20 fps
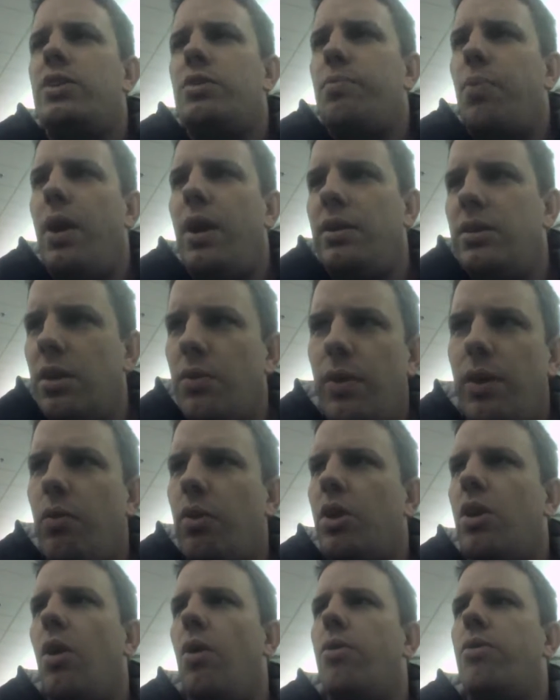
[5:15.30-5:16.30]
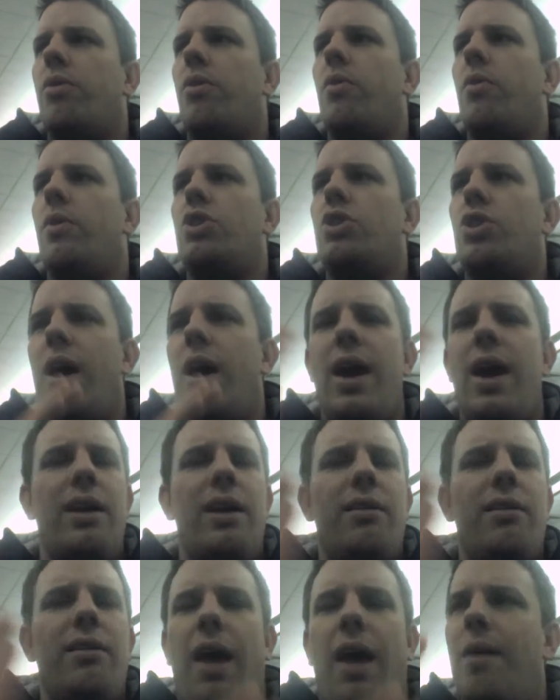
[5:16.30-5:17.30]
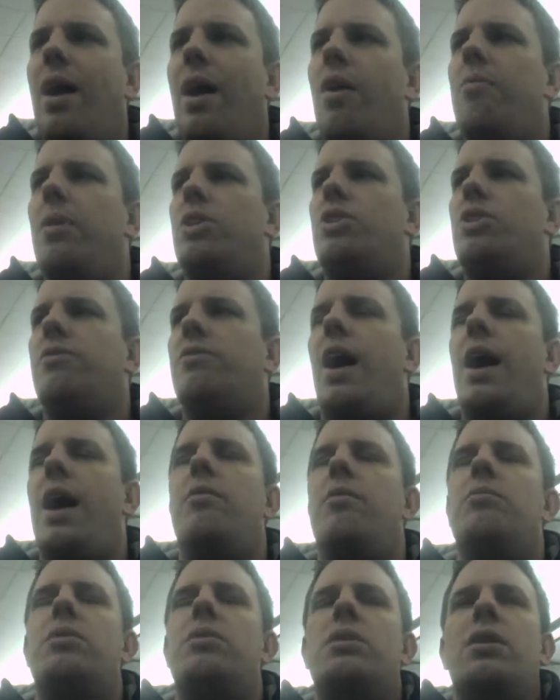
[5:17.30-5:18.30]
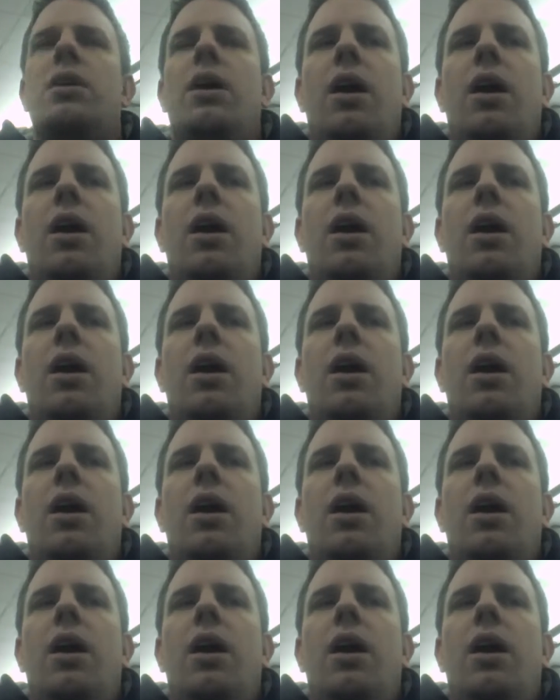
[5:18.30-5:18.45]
when I was using 203 inch items.